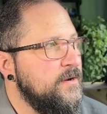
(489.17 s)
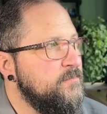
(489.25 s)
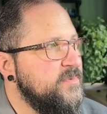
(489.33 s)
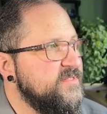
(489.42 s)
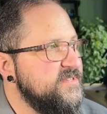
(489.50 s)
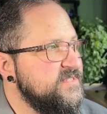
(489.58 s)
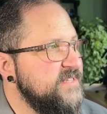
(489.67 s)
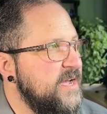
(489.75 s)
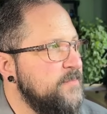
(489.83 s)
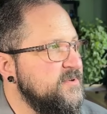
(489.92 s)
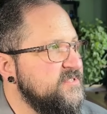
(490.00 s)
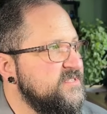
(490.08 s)
but the
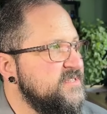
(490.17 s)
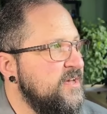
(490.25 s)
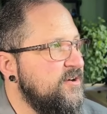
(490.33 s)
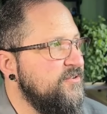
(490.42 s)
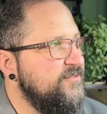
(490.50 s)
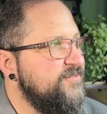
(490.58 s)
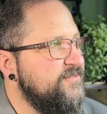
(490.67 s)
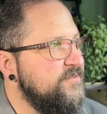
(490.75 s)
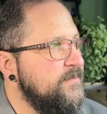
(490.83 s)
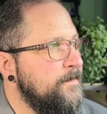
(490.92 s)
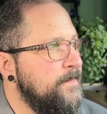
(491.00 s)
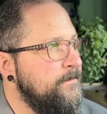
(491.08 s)
snap itself
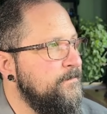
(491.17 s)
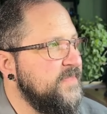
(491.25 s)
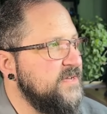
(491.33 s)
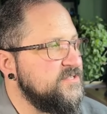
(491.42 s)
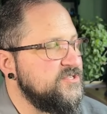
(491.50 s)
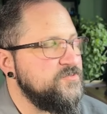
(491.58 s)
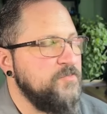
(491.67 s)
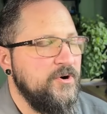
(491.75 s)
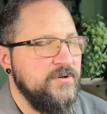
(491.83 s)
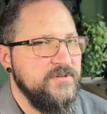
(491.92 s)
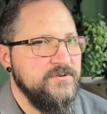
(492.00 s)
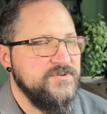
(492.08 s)
has a
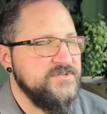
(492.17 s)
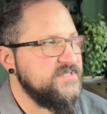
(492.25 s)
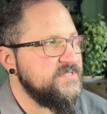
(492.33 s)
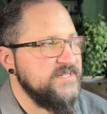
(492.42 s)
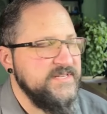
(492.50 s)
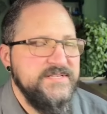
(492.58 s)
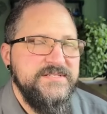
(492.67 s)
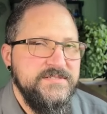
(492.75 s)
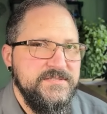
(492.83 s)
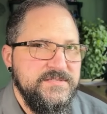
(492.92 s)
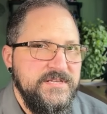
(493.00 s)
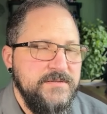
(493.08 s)
small little slit
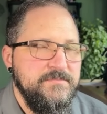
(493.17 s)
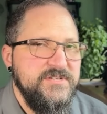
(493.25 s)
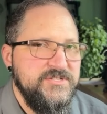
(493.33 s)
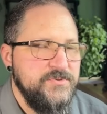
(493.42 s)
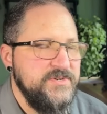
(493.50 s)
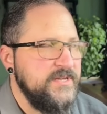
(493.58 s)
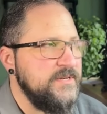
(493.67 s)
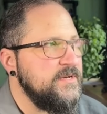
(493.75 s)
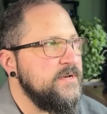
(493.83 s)
in between.